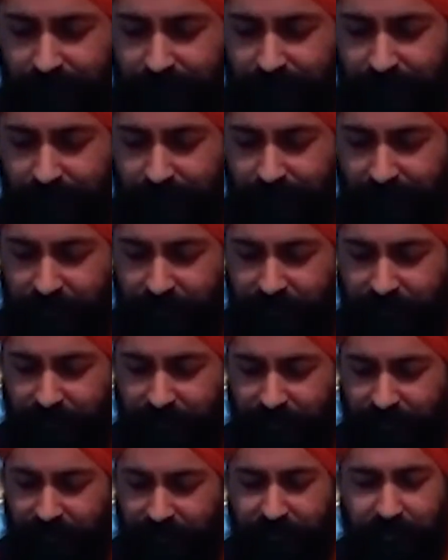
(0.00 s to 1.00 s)
There's
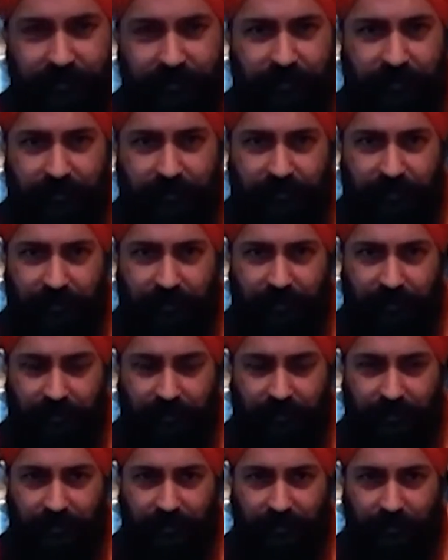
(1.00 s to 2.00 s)
this
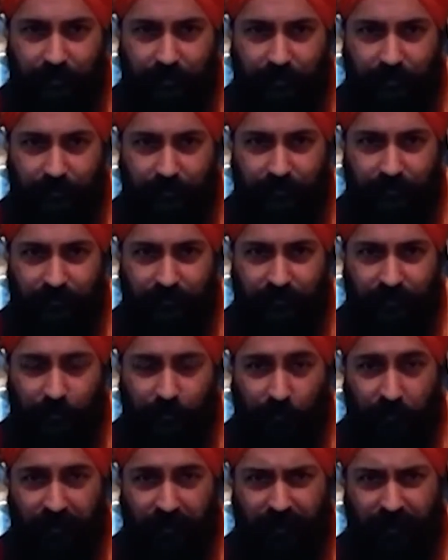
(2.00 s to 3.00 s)
uh,
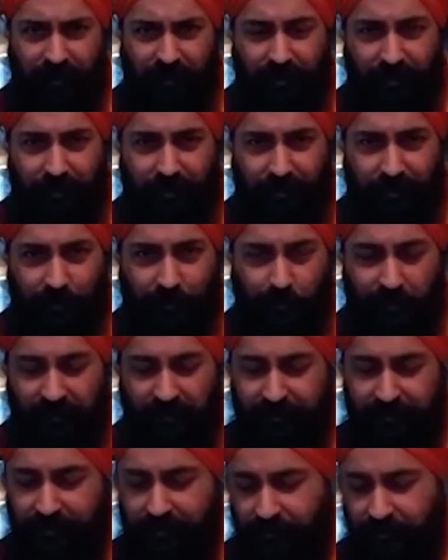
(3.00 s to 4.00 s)
Kundalini in your
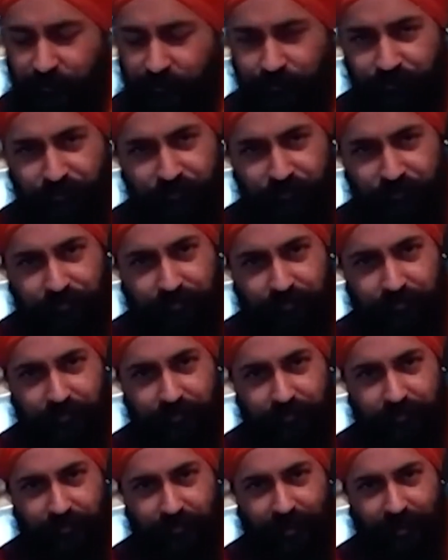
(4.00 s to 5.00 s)
breath.
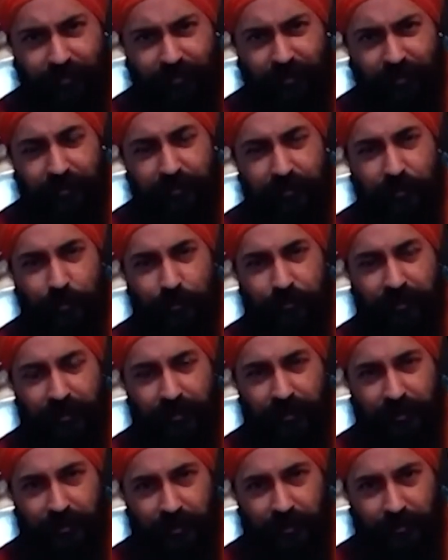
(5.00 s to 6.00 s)
There's
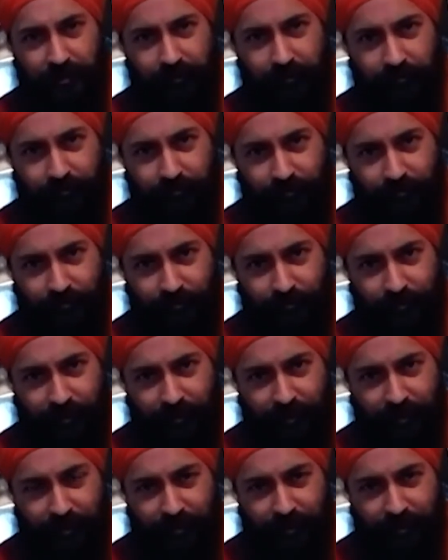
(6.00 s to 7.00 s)
Kundalini.
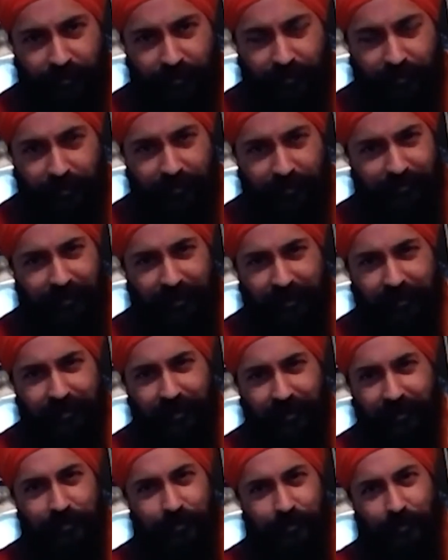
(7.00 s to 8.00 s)
In fact,
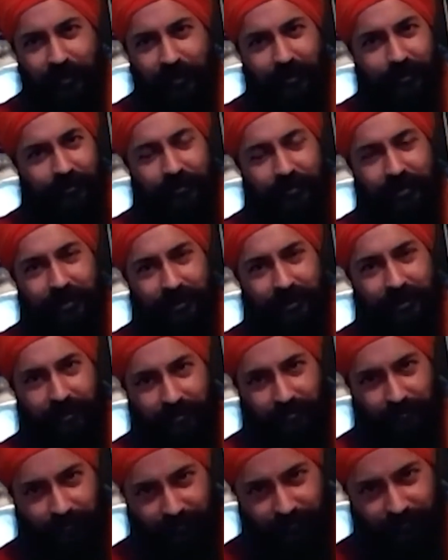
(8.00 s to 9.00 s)
there is only
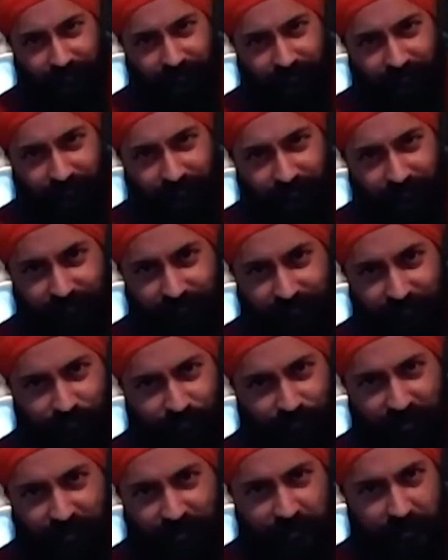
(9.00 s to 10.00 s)
Kundalini.
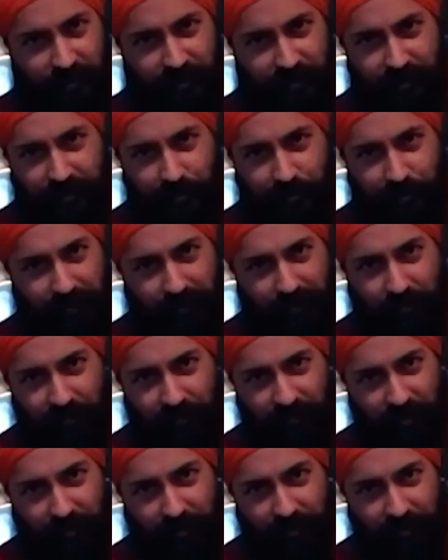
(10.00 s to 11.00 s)
There's nothing but
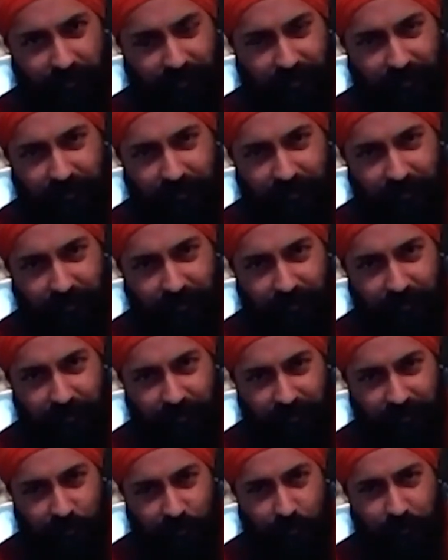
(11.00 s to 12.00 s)
Kundalini.
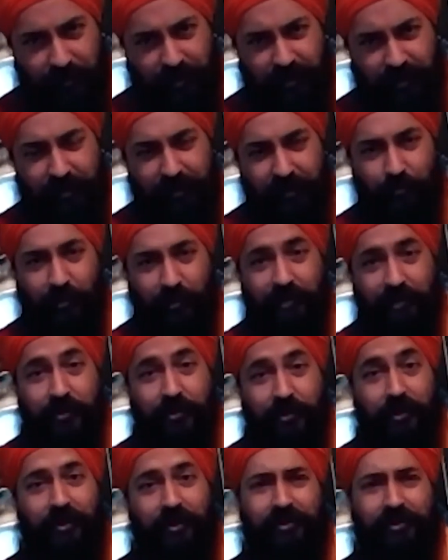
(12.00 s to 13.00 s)
Kundalini
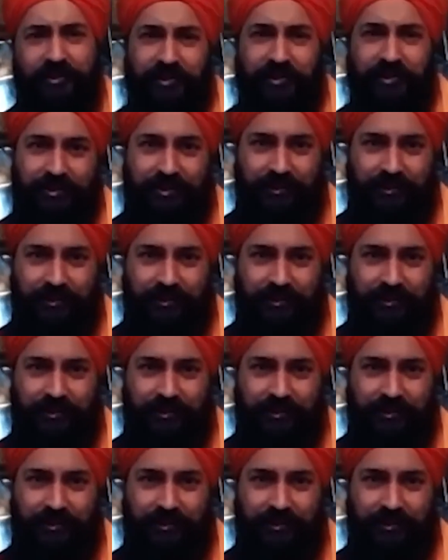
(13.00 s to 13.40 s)
means goddess.